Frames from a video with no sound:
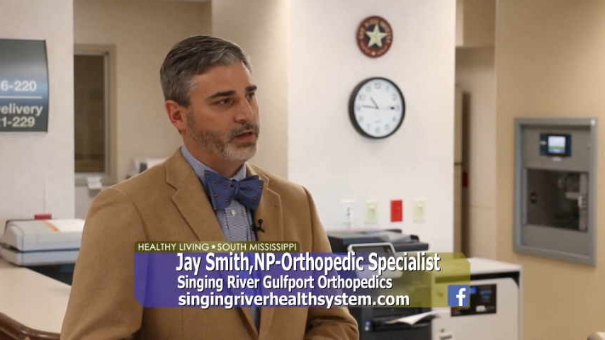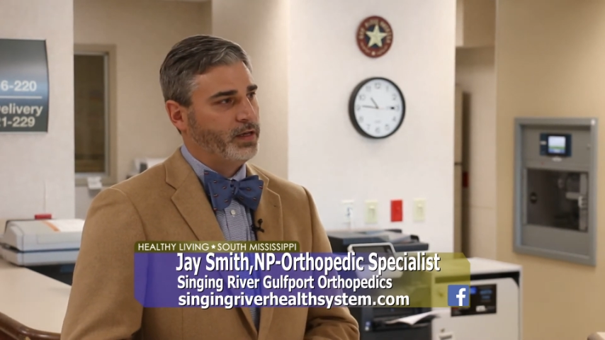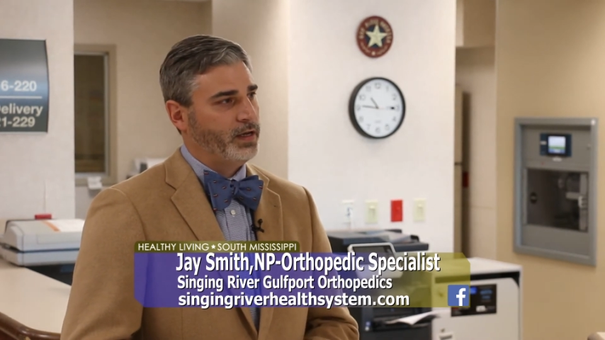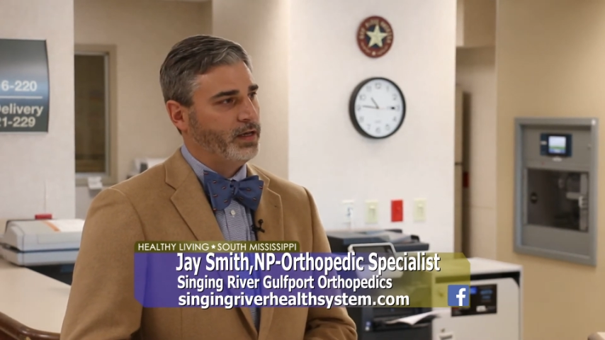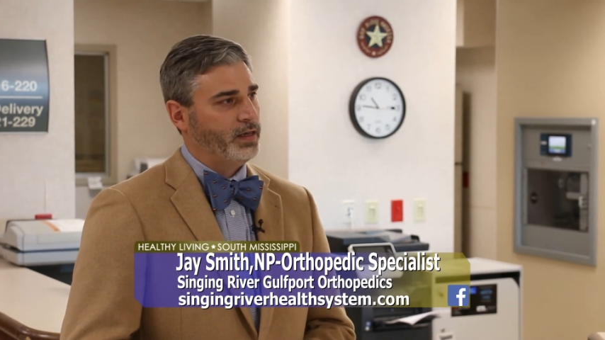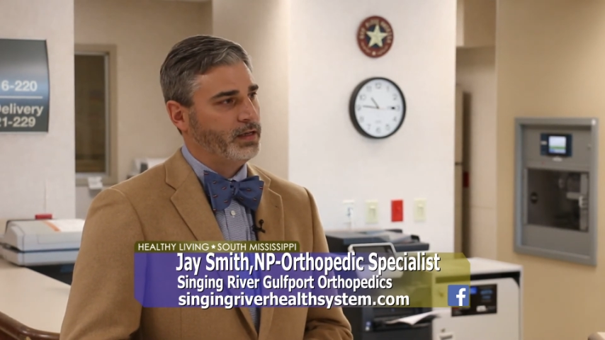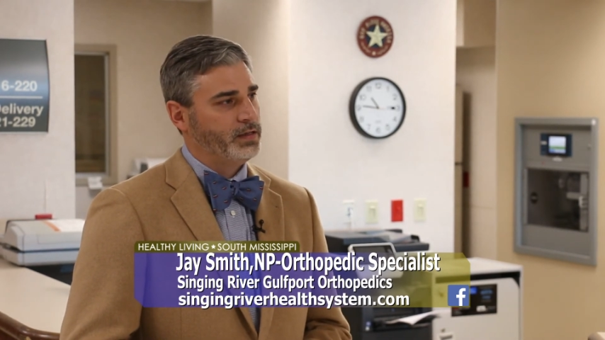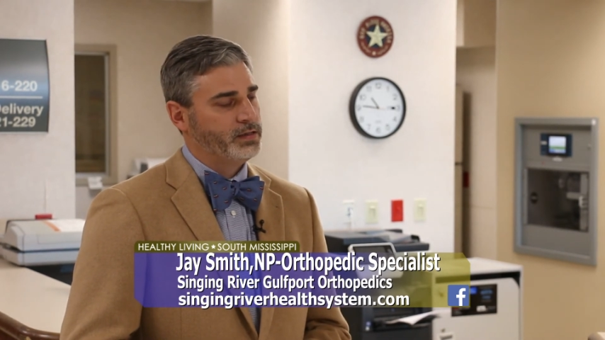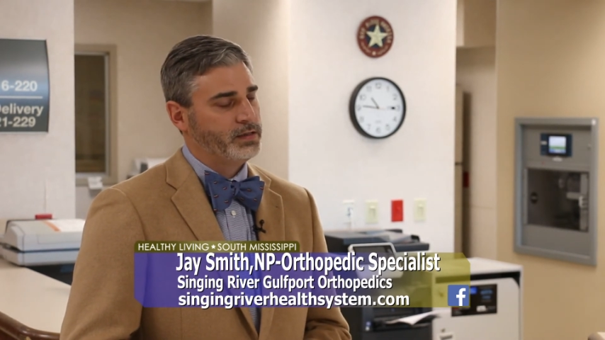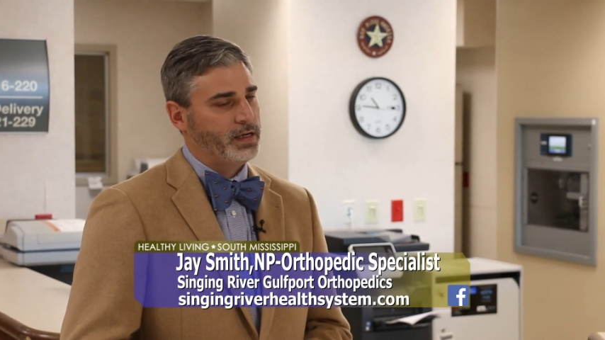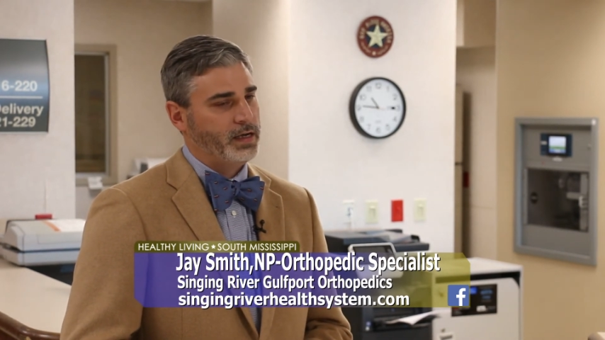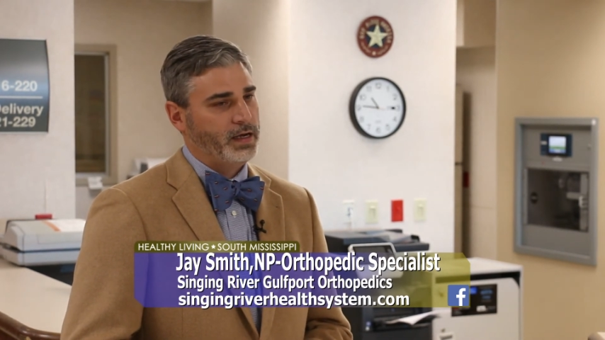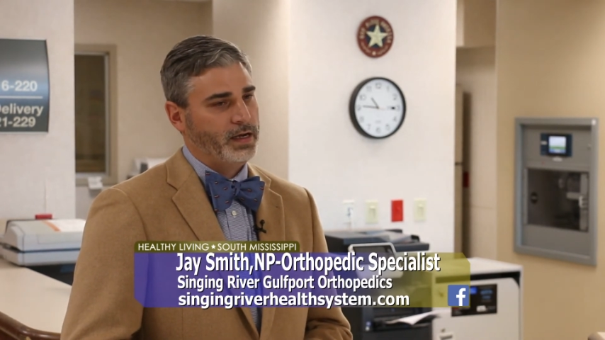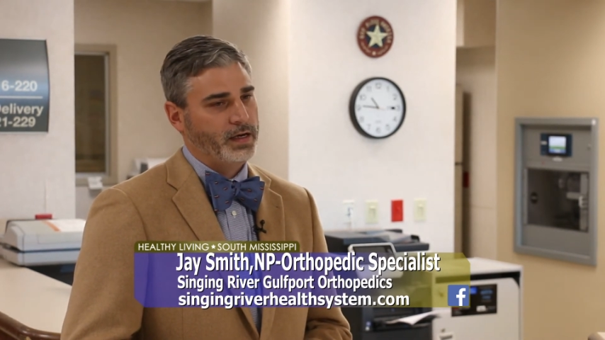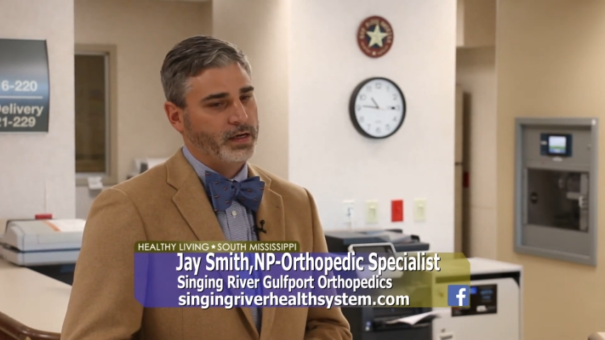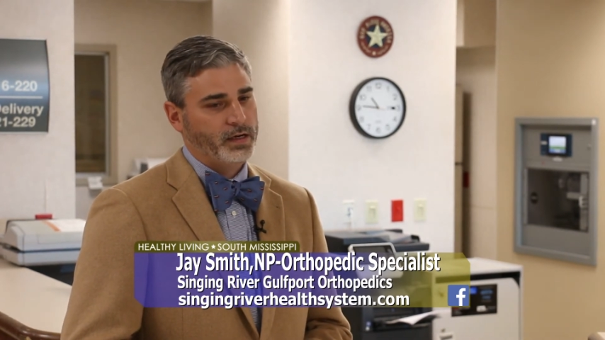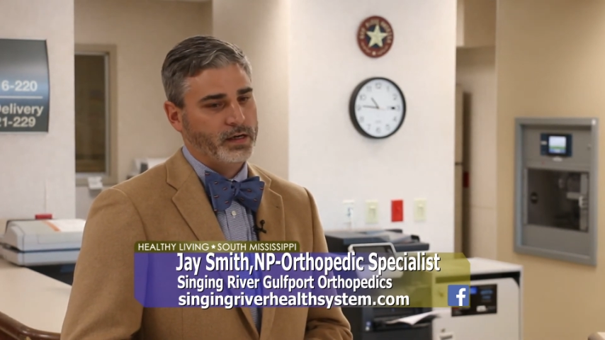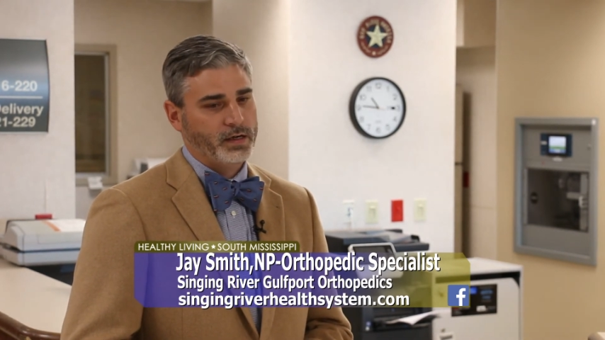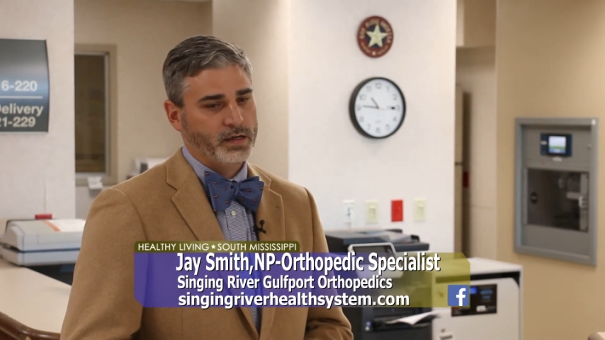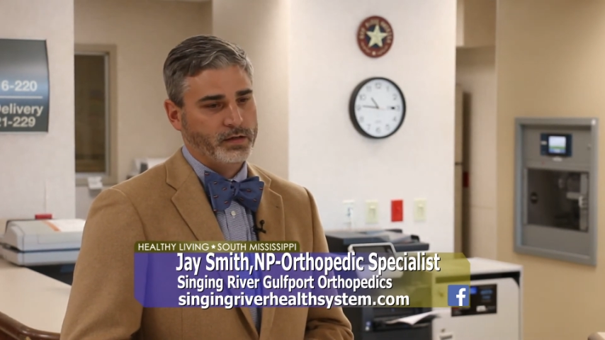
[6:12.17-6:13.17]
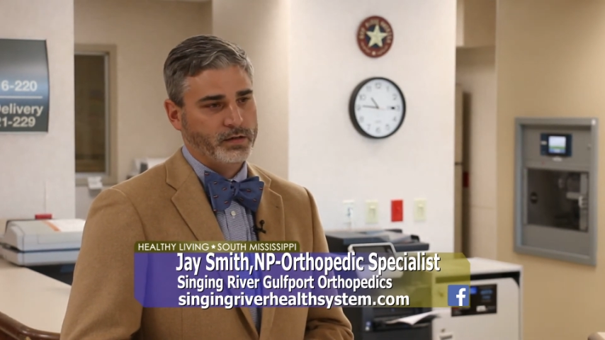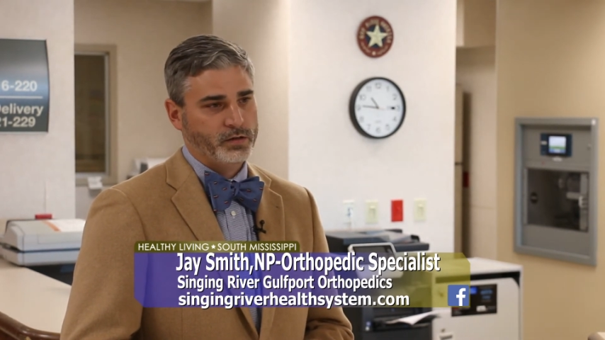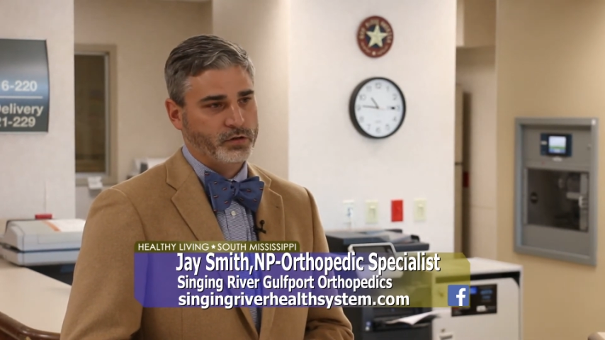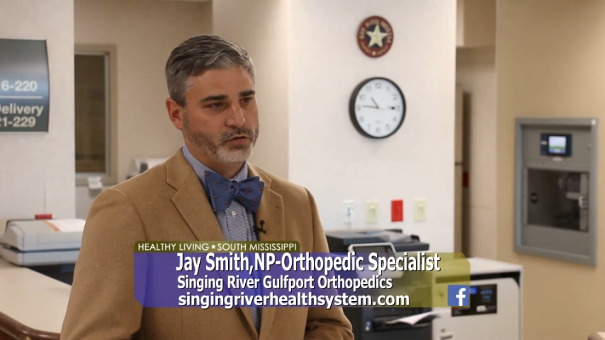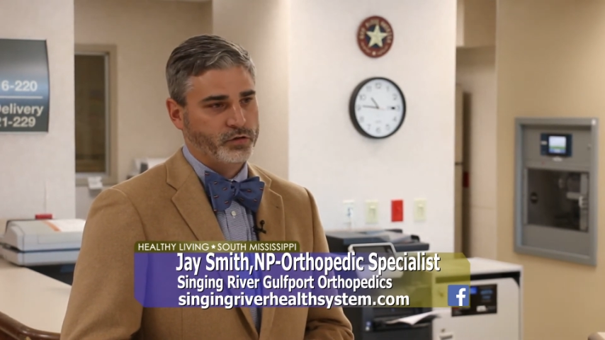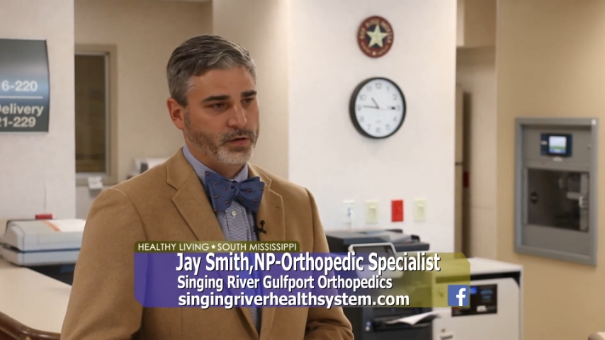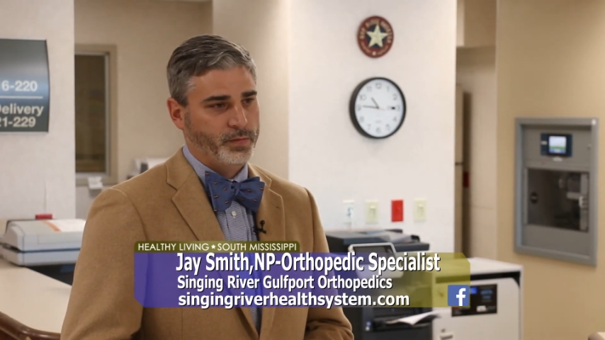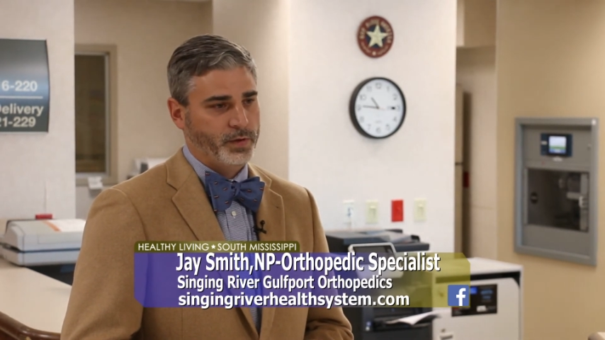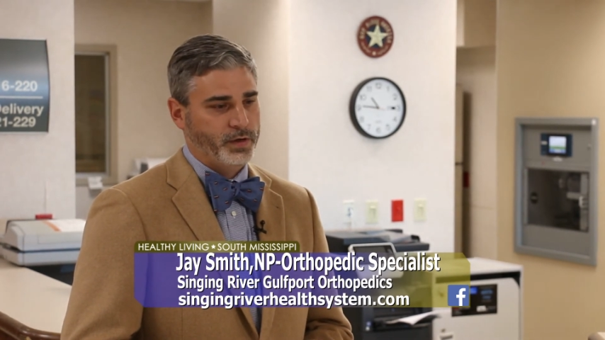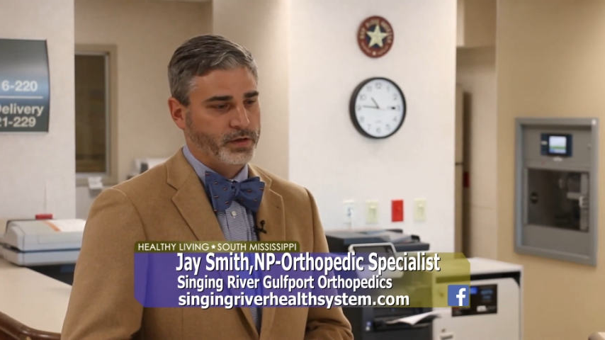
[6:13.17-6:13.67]
LSI
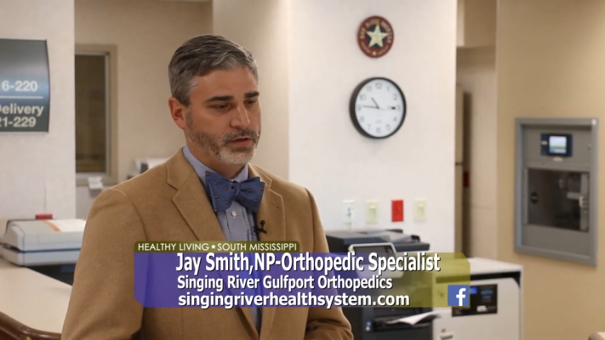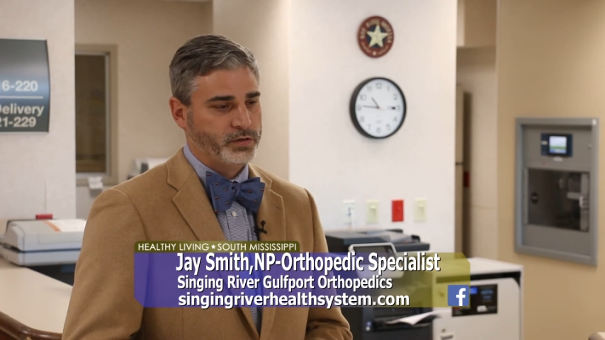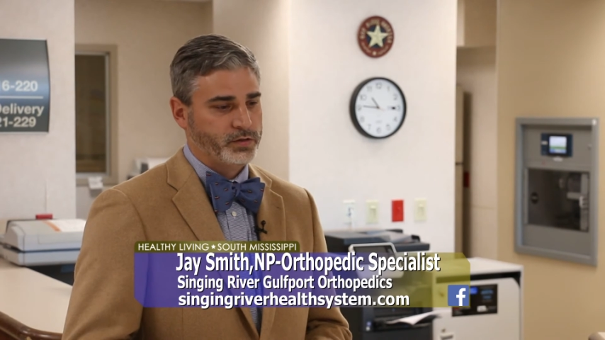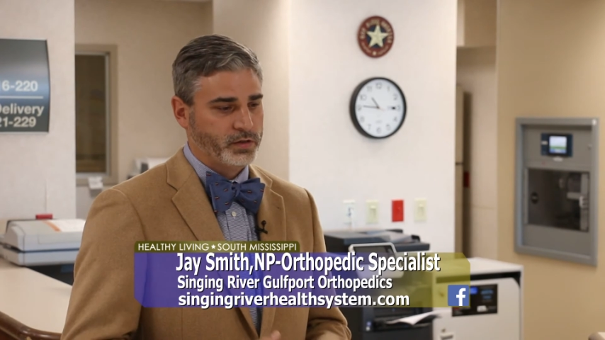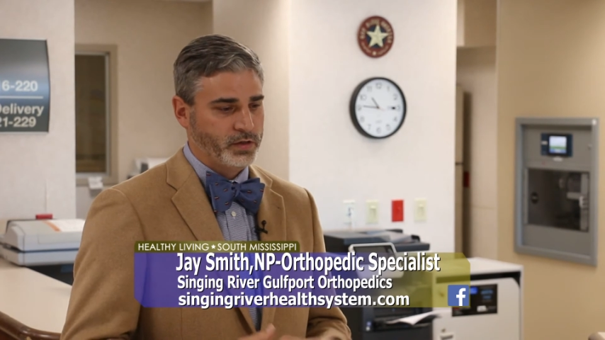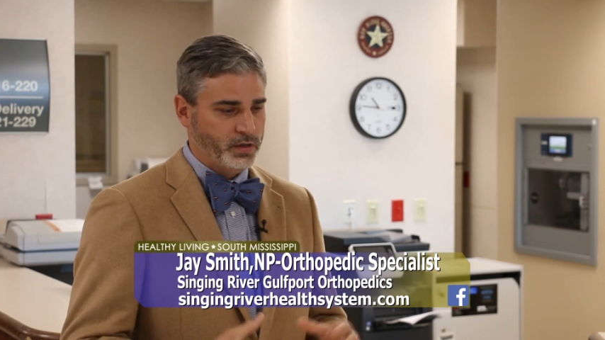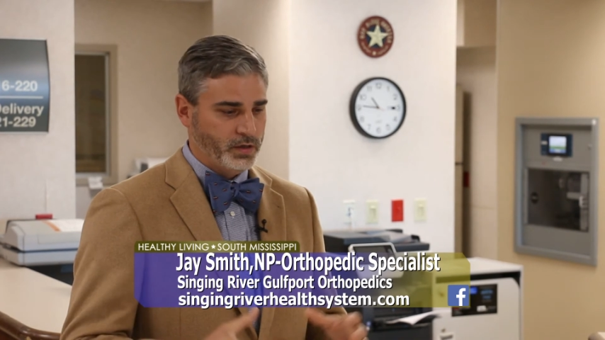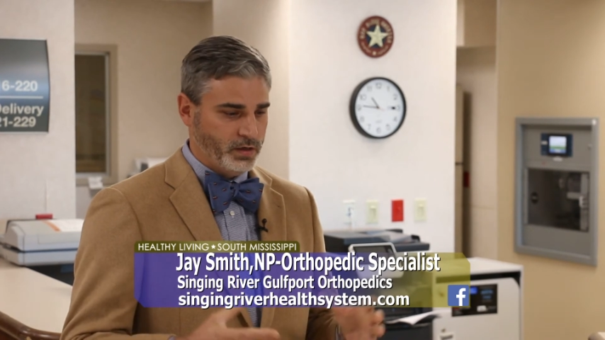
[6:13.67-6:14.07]
Distributors